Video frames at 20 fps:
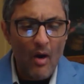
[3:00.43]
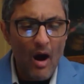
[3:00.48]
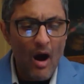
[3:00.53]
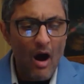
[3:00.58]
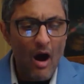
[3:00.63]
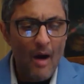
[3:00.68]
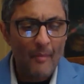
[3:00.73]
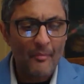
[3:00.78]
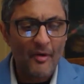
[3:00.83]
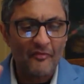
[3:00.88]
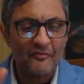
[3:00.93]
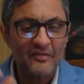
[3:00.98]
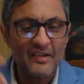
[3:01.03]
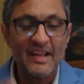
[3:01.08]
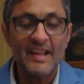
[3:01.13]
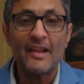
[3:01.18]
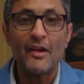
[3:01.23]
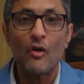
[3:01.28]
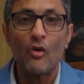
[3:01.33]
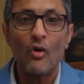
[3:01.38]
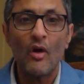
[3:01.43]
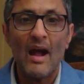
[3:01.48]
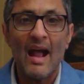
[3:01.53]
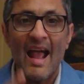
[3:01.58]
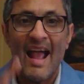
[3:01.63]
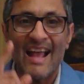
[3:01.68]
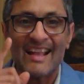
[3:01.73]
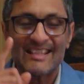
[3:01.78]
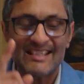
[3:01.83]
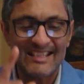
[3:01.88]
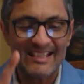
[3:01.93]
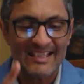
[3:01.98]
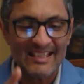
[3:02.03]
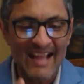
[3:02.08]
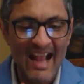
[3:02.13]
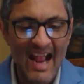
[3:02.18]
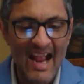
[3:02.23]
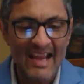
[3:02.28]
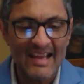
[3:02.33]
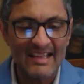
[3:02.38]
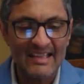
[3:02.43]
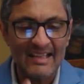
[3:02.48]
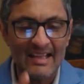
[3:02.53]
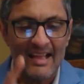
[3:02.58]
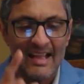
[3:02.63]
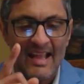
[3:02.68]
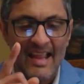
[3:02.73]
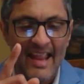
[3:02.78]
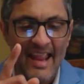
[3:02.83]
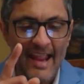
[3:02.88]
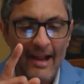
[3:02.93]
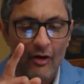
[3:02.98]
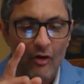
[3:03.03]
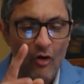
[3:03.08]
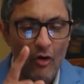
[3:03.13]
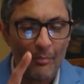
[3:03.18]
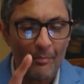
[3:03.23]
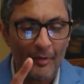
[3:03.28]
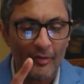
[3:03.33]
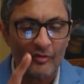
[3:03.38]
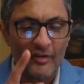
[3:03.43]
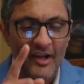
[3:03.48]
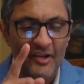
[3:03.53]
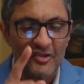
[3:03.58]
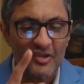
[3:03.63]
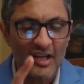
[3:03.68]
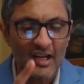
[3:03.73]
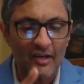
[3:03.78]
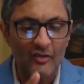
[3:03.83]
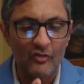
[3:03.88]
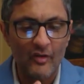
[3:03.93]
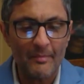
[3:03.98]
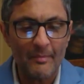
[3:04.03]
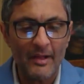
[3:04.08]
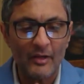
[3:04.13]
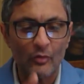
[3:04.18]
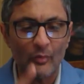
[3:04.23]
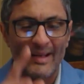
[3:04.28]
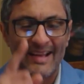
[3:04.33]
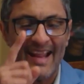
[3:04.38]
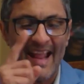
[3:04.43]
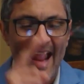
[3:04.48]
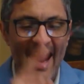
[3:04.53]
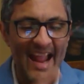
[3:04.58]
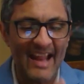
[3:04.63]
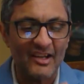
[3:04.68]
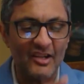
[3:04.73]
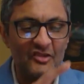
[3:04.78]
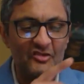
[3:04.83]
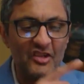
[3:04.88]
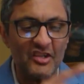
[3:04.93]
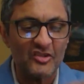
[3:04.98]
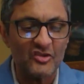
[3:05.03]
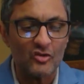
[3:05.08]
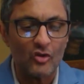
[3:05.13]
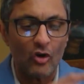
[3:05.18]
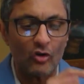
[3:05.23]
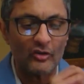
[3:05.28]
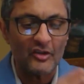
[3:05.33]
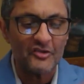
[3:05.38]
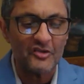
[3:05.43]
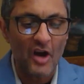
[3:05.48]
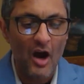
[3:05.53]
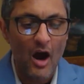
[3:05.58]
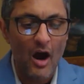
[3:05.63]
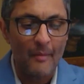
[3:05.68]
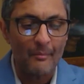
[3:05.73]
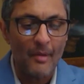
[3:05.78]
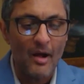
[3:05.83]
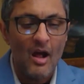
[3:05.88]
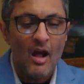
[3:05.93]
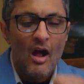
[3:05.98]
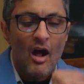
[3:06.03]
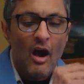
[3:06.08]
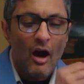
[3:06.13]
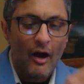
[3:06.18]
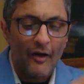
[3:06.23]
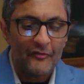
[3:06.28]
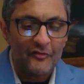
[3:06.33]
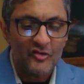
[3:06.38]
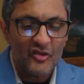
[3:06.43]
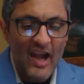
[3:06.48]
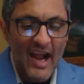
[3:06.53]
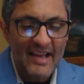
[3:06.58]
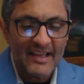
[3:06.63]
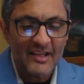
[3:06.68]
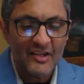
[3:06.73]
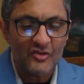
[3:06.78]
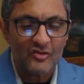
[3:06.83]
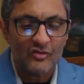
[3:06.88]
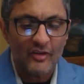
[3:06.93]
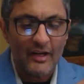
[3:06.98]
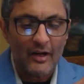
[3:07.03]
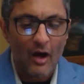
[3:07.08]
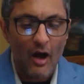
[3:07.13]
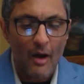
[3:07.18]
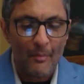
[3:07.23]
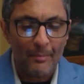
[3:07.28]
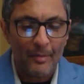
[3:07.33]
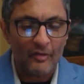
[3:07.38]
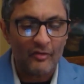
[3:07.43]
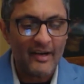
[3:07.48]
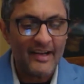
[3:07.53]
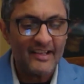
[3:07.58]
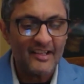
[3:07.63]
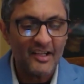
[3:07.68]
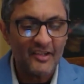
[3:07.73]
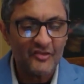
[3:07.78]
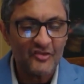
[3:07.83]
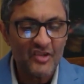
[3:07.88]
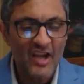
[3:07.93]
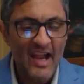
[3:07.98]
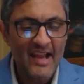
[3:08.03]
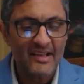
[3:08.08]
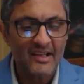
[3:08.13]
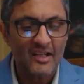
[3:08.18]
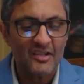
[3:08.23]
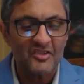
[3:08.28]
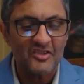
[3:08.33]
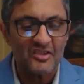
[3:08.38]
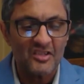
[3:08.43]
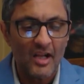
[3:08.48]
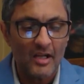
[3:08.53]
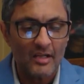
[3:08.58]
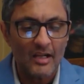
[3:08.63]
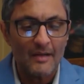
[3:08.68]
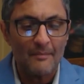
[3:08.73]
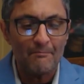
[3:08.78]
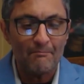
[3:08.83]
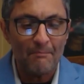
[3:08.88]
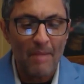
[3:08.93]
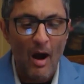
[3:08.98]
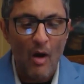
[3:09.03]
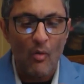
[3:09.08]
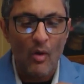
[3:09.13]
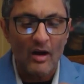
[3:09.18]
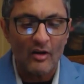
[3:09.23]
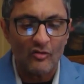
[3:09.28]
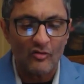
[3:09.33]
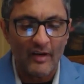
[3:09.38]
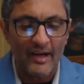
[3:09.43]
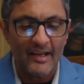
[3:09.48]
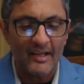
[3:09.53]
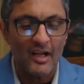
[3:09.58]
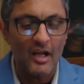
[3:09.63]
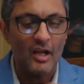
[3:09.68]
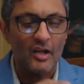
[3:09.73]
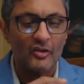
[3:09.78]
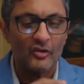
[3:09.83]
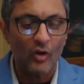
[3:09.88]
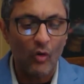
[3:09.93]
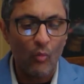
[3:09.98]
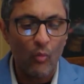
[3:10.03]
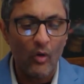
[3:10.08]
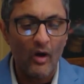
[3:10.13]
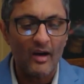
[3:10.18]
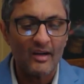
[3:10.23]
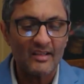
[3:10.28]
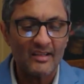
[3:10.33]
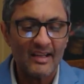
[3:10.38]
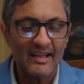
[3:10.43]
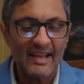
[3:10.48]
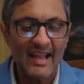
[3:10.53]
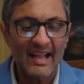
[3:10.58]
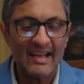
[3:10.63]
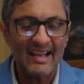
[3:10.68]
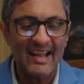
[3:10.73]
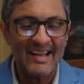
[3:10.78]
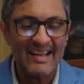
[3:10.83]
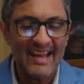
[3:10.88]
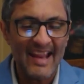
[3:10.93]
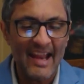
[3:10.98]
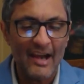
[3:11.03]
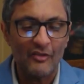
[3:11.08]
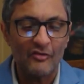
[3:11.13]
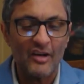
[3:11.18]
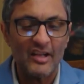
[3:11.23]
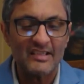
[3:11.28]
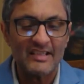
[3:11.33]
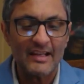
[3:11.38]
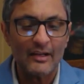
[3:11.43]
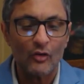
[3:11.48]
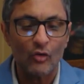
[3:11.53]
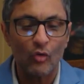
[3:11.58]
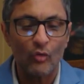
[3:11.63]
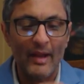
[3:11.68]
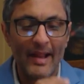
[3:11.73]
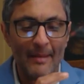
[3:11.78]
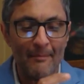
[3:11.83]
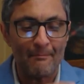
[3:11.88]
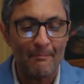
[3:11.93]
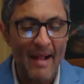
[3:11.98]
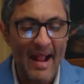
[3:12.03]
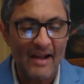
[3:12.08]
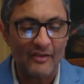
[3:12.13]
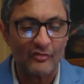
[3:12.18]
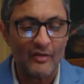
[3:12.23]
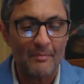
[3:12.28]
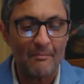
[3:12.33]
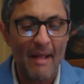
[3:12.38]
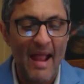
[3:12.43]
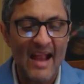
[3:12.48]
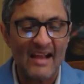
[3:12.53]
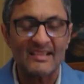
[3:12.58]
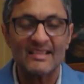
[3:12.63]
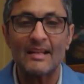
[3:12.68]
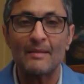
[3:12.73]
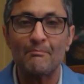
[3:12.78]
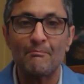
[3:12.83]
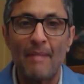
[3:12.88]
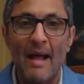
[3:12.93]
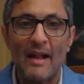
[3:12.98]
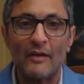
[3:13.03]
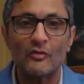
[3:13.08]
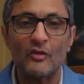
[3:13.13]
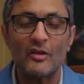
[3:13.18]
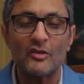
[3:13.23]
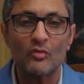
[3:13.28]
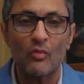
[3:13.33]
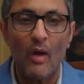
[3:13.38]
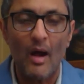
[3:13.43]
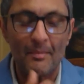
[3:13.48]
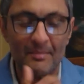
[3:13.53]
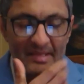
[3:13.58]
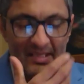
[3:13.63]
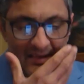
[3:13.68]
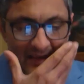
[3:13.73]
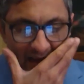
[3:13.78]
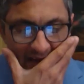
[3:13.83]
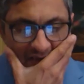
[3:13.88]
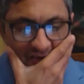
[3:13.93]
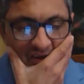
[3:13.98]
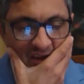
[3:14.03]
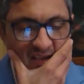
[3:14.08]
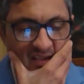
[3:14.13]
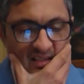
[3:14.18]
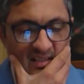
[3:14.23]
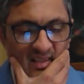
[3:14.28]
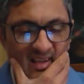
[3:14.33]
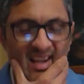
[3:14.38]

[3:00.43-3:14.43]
arm of NIO, has signed a cooperation agreement with the energy storage arm of Chinese grid operator China's Southern Power Grid to work together in areas including battery banks and battery swap stations.